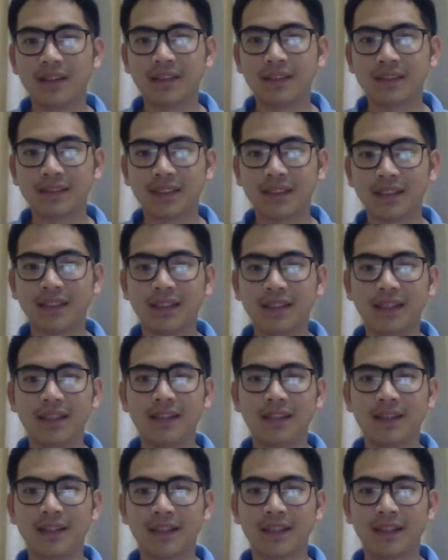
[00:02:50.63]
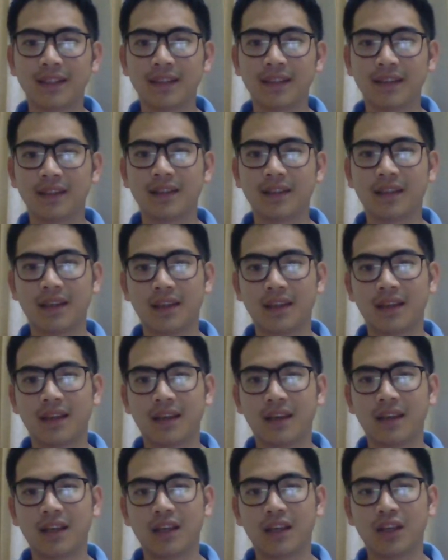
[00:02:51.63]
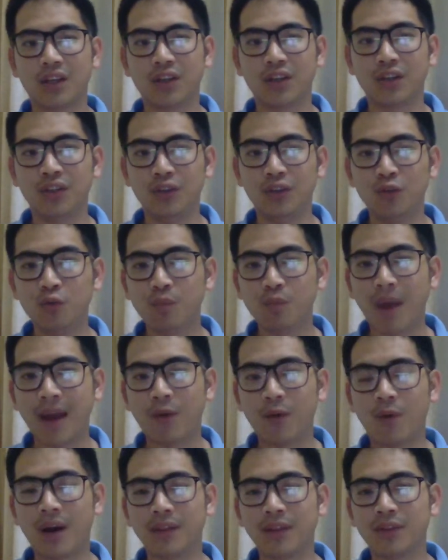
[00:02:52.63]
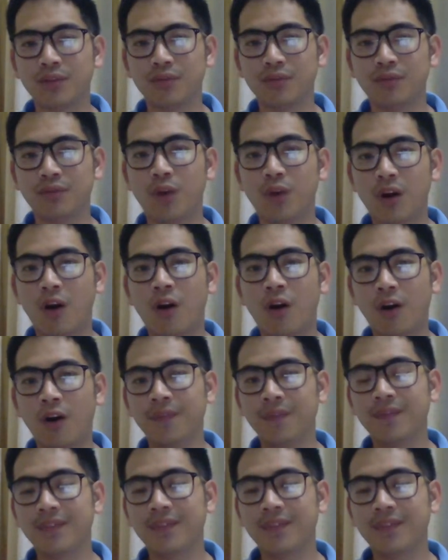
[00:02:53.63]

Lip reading: Thirdly, you might want to work on